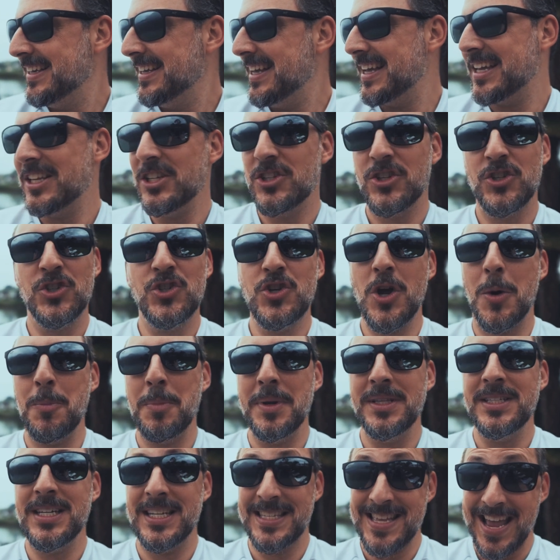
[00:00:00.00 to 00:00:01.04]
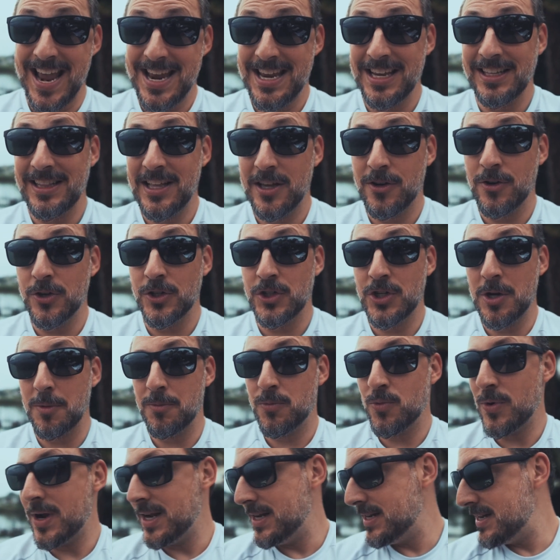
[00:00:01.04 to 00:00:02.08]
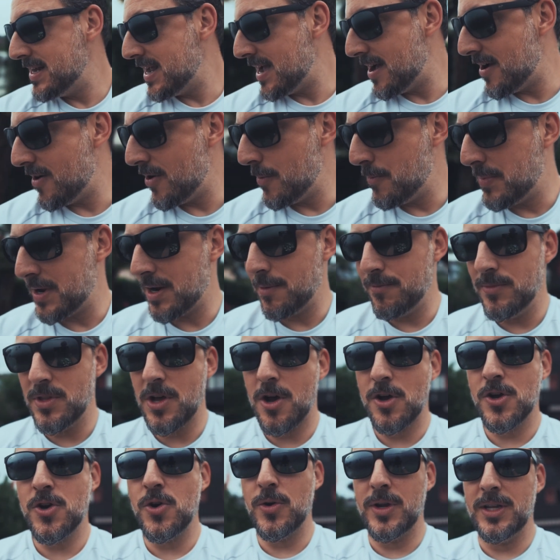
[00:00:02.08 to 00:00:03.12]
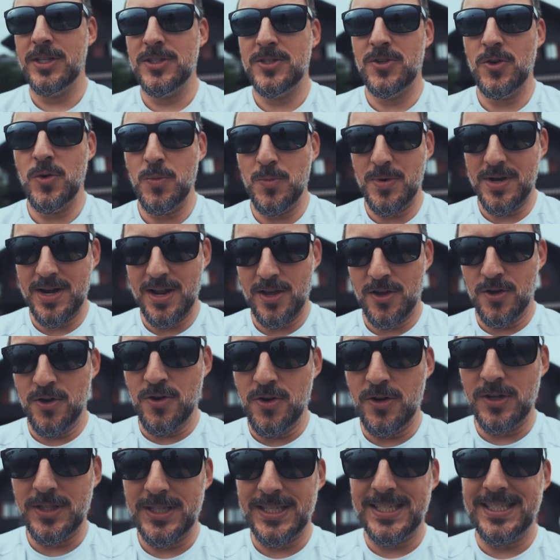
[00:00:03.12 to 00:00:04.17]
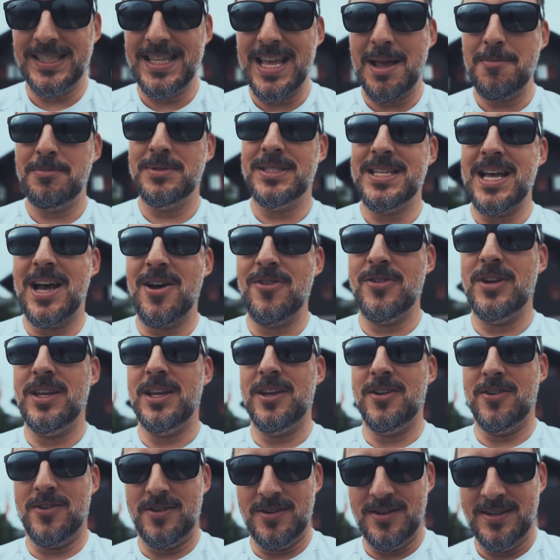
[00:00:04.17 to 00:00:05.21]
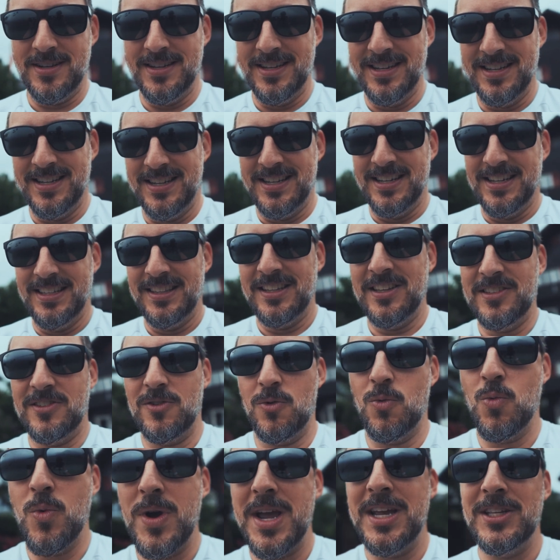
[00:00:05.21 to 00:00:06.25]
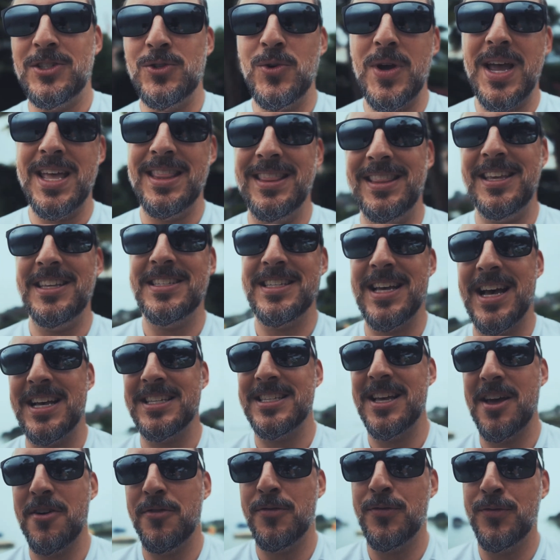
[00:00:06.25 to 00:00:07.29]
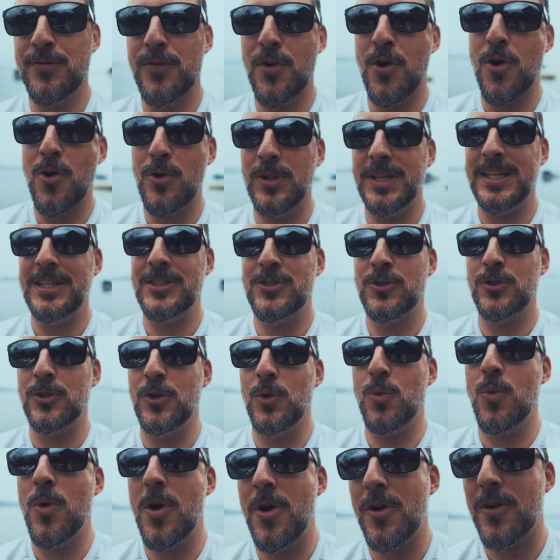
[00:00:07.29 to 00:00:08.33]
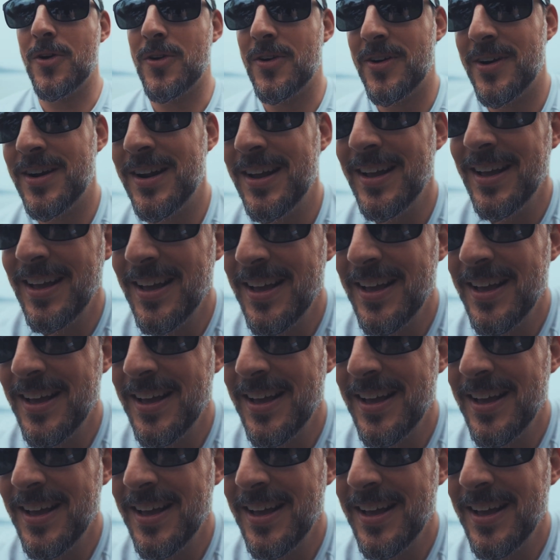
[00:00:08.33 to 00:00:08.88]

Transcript: I can just jump in there. Technically, I could jump right now, but I'm not going to, but I could step down here. There's a way to end this as I fall into the water.